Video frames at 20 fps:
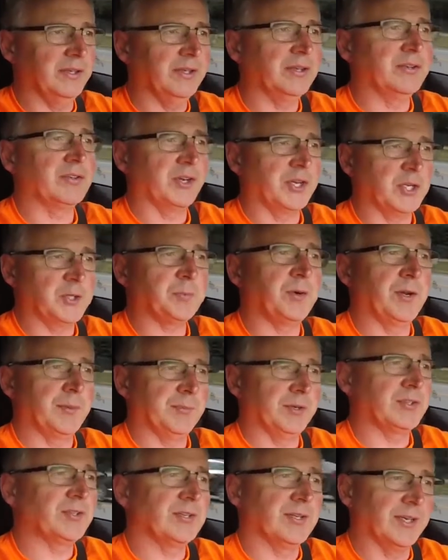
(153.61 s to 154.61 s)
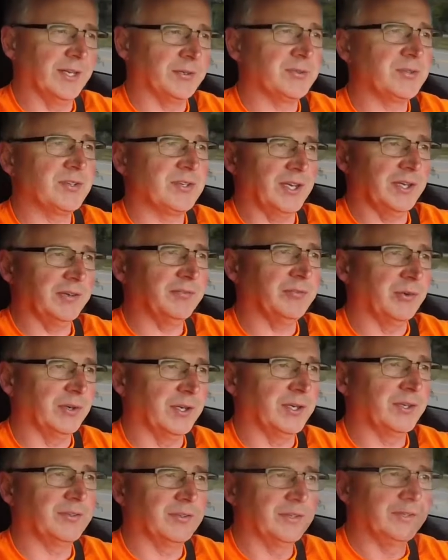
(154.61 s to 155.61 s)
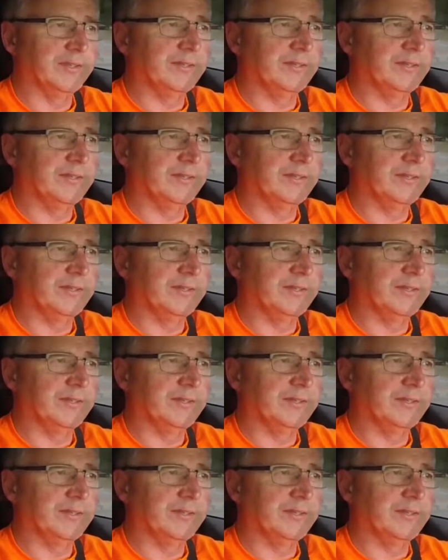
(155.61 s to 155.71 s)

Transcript: The exhaust pretty much announced that for us.